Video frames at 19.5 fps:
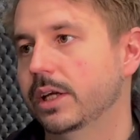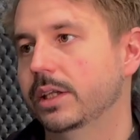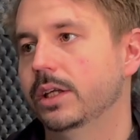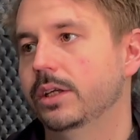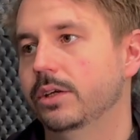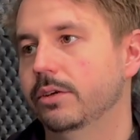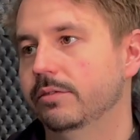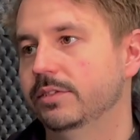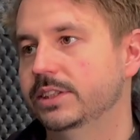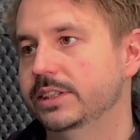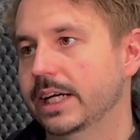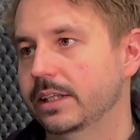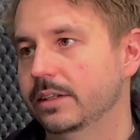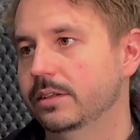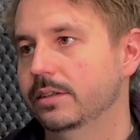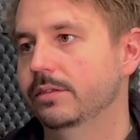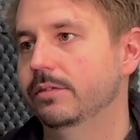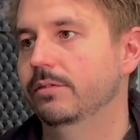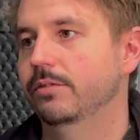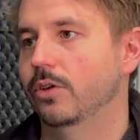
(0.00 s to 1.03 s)
that you've
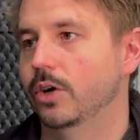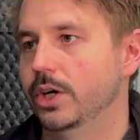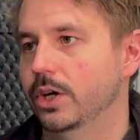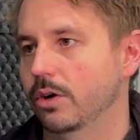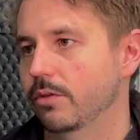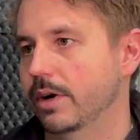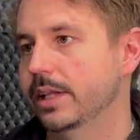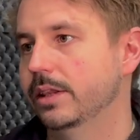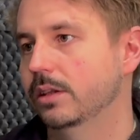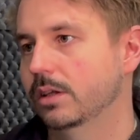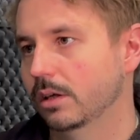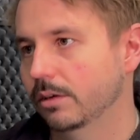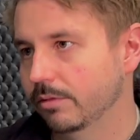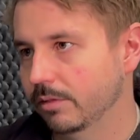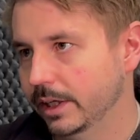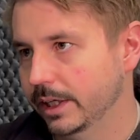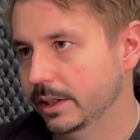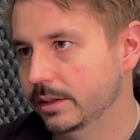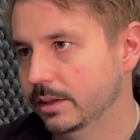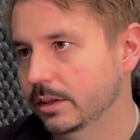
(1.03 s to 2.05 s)
set for your rental
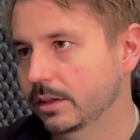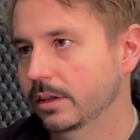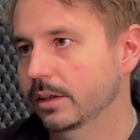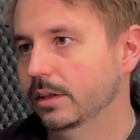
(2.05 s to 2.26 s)
fleet